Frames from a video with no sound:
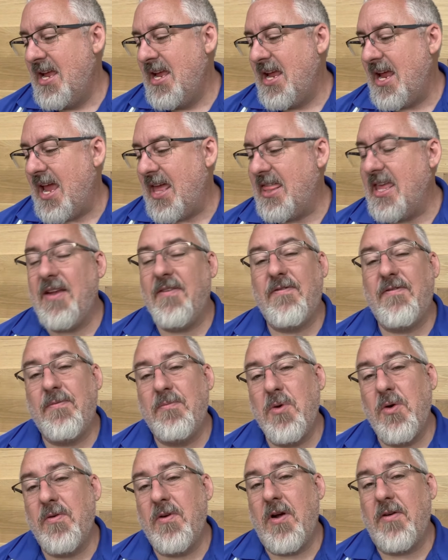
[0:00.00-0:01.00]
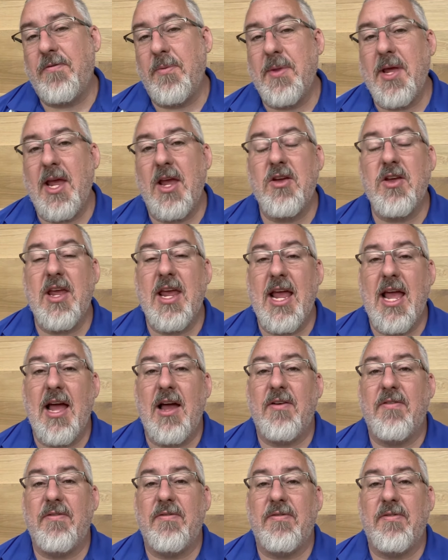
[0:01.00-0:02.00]
And then moving on from there, you
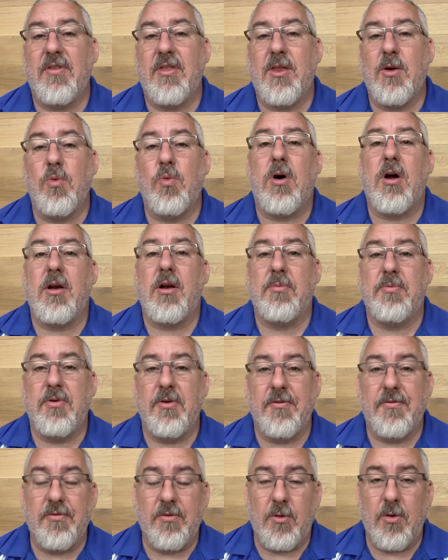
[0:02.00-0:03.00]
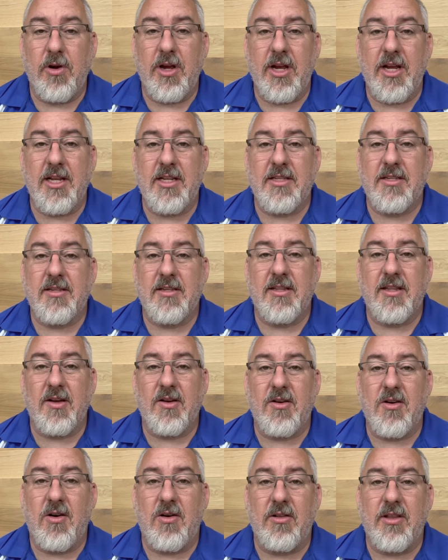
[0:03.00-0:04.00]
have the waterproof floorings. They're
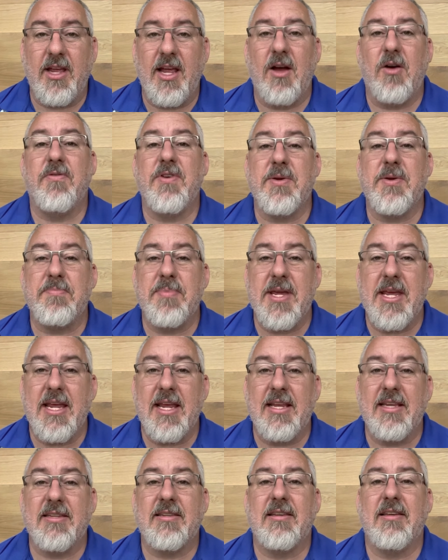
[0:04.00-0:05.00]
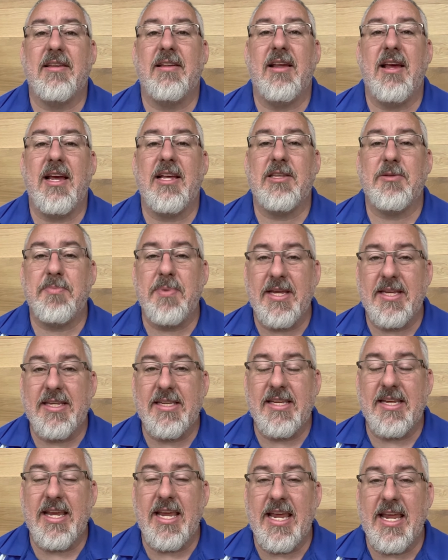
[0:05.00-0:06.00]
called the LVPs,
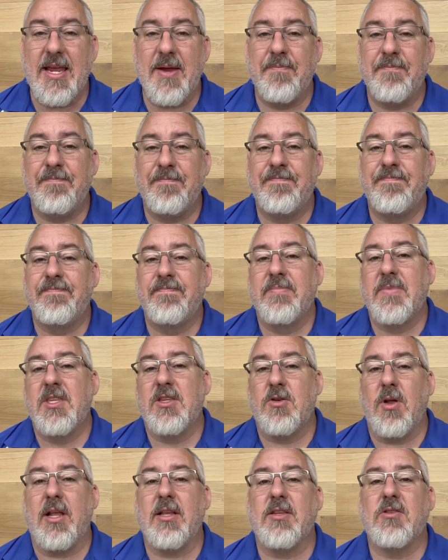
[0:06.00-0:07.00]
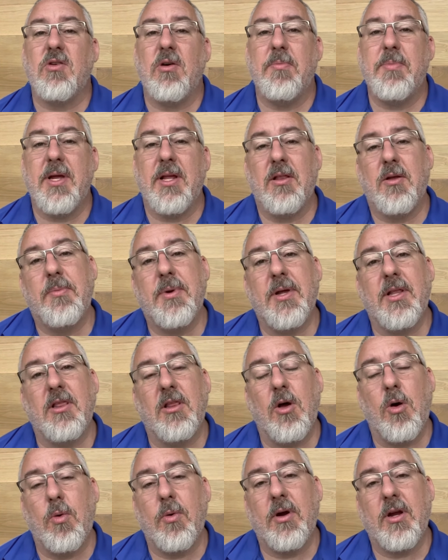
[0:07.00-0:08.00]
SPC. So that's going to be a little bit
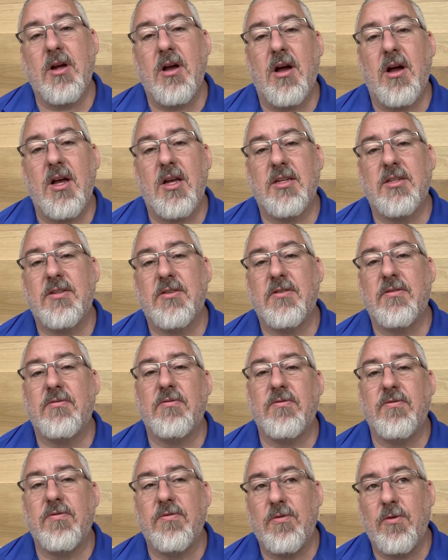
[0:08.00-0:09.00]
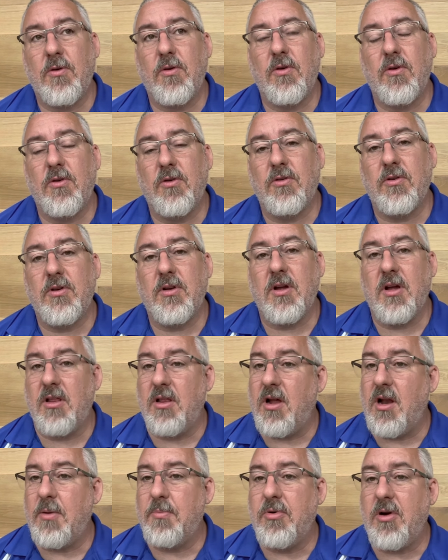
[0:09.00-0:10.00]
lower cost for a
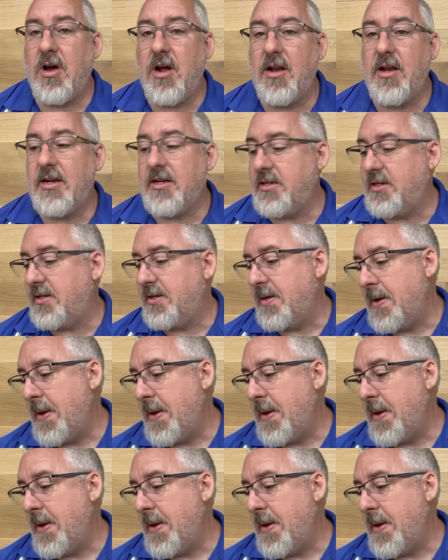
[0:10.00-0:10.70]
lot of products.